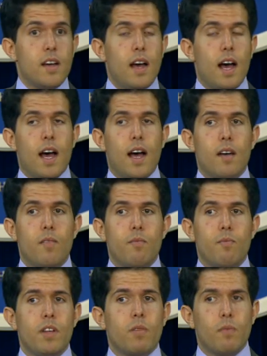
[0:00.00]

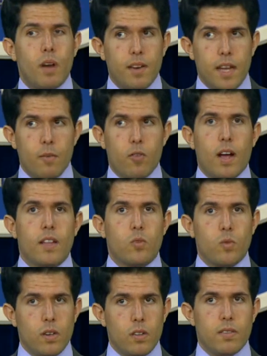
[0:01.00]
you know, Democrats
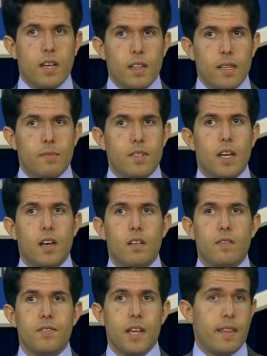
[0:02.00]
will tell
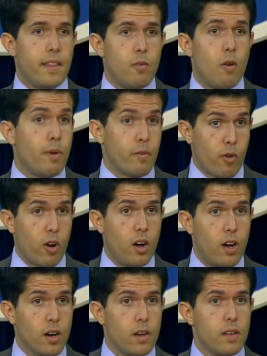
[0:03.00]
themselves, and they won't be
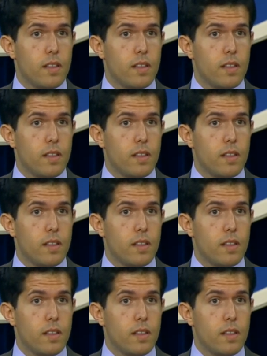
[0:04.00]
wrong,